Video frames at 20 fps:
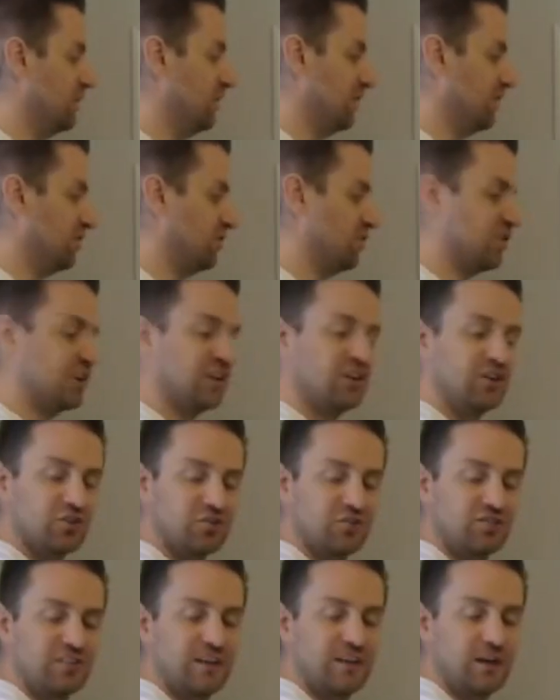This is going
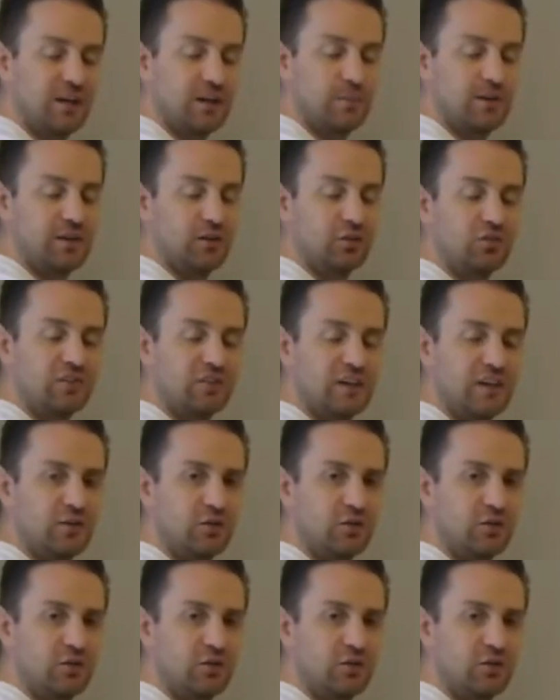to be your standard